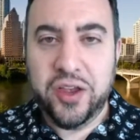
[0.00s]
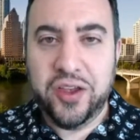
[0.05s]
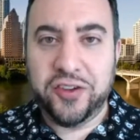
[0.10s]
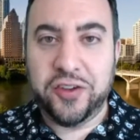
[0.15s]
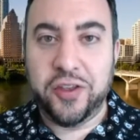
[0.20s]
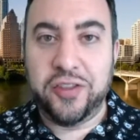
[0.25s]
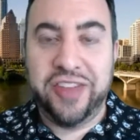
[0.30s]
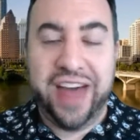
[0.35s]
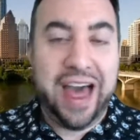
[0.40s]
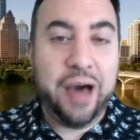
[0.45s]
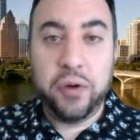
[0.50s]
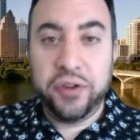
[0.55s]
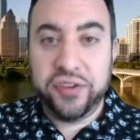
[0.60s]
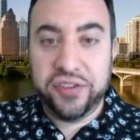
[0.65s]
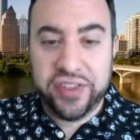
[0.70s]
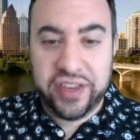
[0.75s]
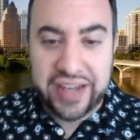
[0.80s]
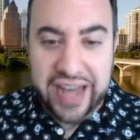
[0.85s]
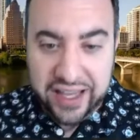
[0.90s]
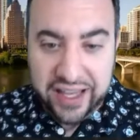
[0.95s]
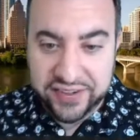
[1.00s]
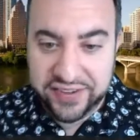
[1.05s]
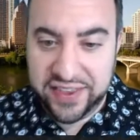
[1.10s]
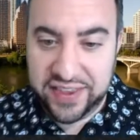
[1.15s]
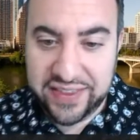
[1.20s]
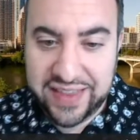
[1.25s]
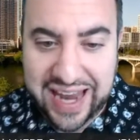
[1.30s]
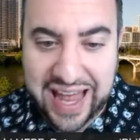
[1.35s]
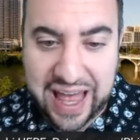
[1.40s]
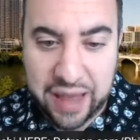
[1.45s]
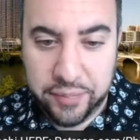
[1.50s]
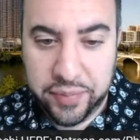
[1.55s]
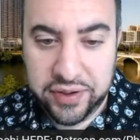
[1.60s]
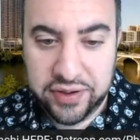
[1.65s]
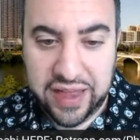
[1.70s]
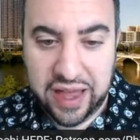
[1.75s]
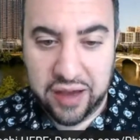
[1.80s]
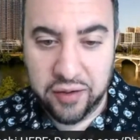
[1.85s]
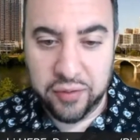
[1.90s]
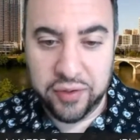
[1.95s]
So that was the next thing that
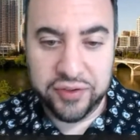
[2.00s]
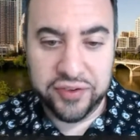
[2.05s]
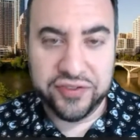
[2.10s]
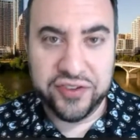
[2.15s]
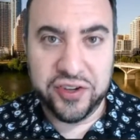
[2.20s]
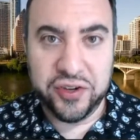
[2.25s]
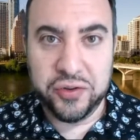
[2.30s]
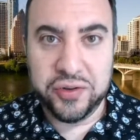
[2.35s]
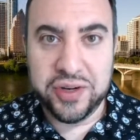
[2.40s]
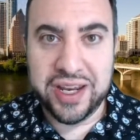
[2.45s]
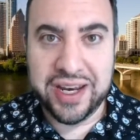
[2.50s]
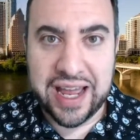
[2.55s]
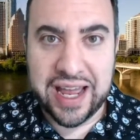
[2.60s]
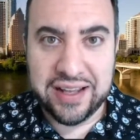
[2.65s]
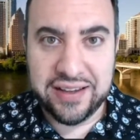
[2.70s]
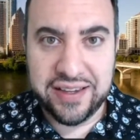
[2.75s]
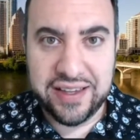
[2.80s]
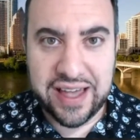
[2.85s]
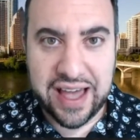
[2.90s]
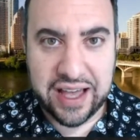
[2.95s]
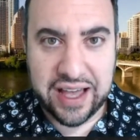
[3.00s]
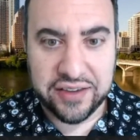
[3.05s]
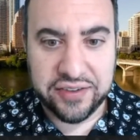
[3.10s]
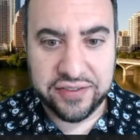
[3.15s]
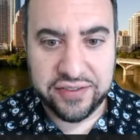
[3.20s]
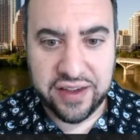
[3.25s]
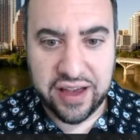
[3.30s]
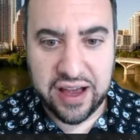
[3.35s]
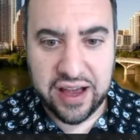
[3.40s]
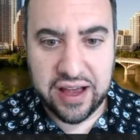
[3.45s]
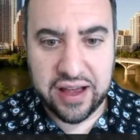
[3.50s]
happened. That was TuneIn ATX.